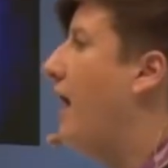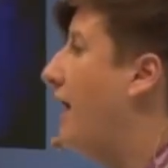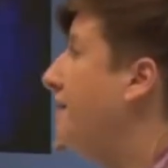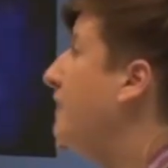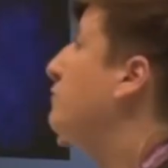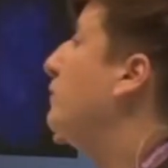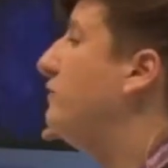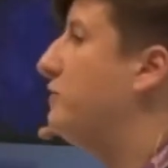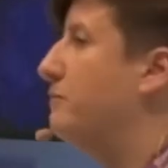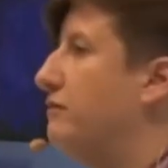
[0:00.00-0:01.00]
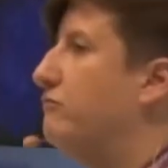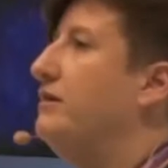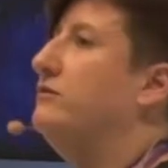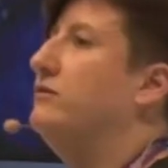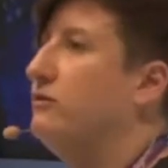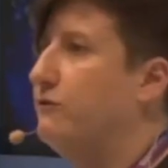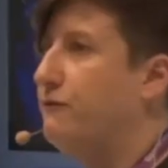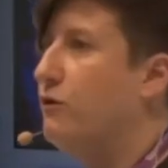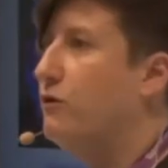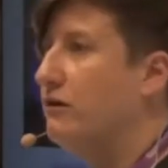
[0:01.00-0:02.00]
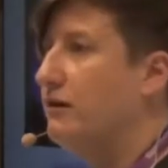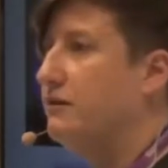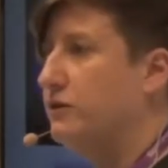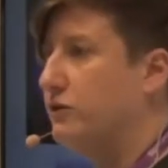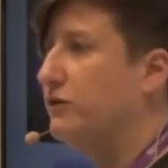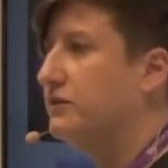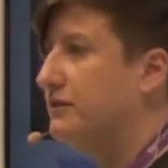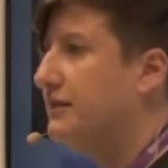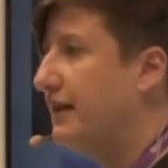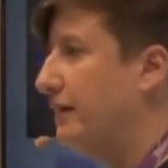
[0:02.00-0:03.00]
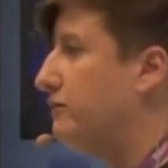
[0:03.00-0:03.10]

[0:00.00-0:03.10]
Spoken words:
And that's one of the main reasons for the talk today,